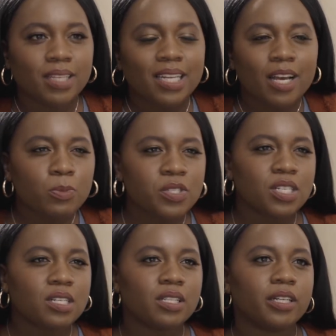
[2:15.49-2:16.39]
It helps
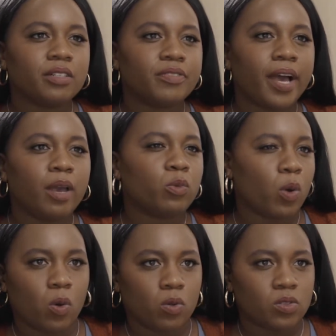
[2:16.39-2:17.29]
to clarify
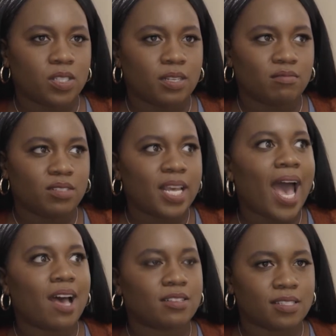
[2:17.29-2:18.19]
roles and
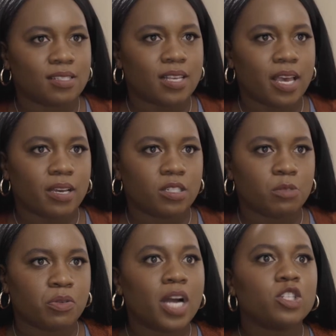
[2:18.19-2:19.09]
tasks
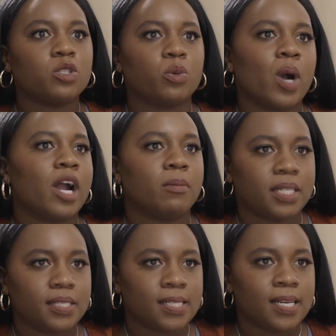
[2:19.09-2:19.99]
and project
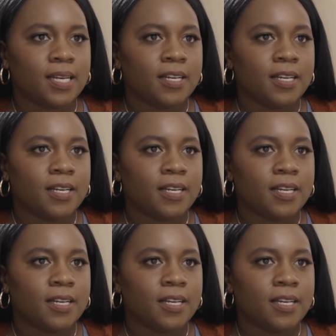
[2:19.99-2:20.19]
requirements,